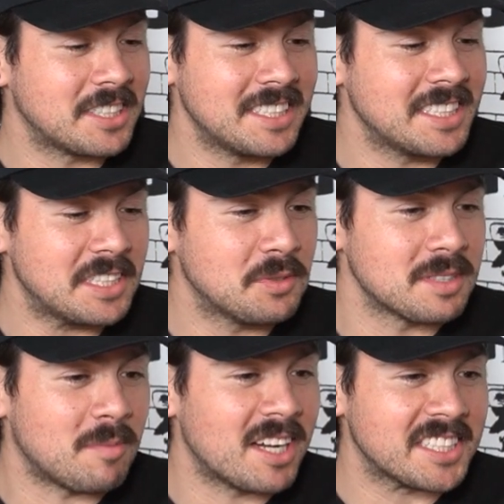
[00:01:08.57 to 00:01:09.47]
She
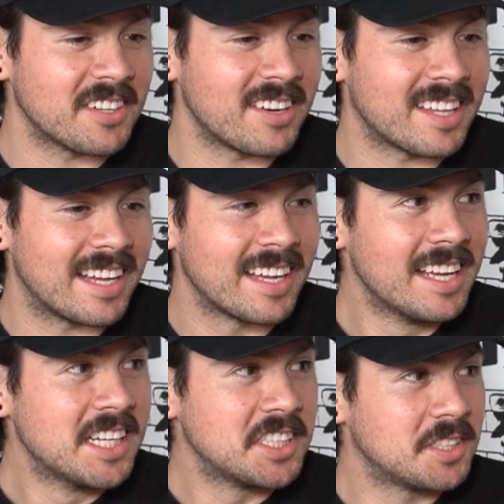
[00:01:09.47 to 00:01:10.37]
wasn't moshing or
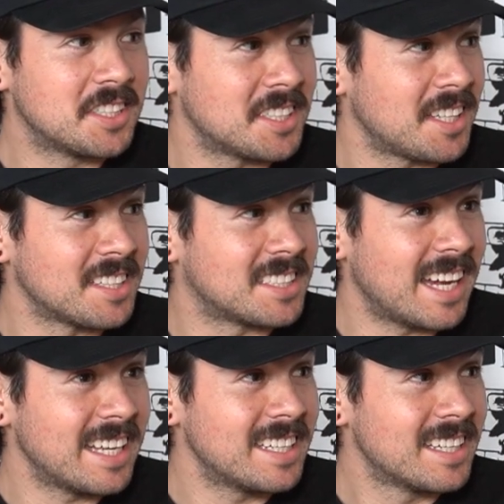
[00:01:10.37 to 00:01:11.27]
anything. She was just on the
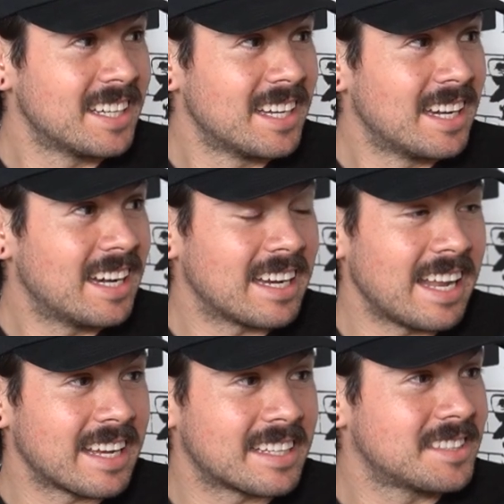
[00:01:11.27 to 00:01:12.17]
side, and
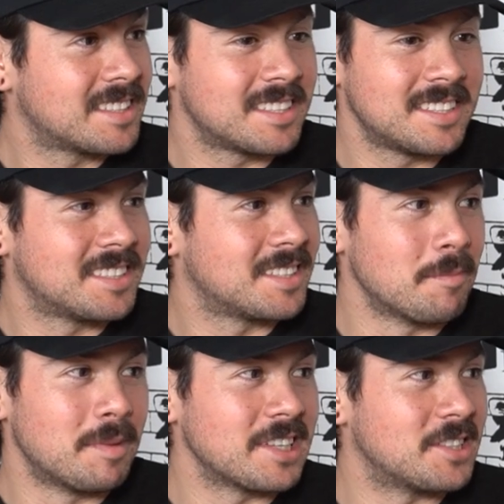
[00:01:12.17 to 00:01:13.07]
like some
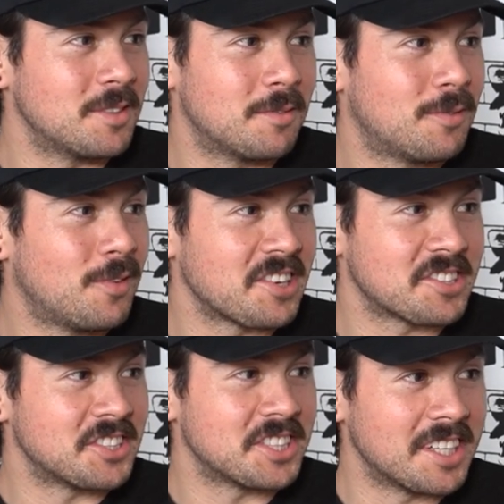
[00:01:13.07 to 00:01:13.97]
big dude fucked
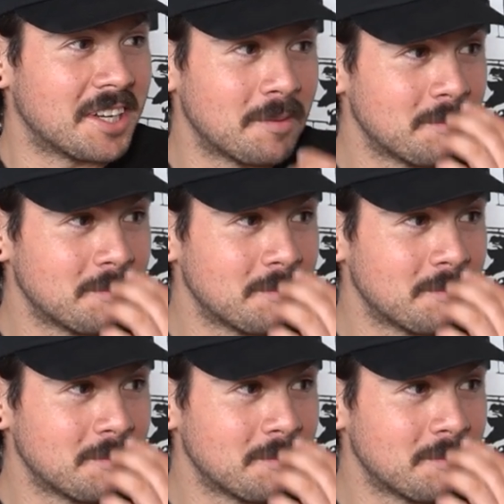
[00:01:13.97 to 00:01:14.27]
her shit up.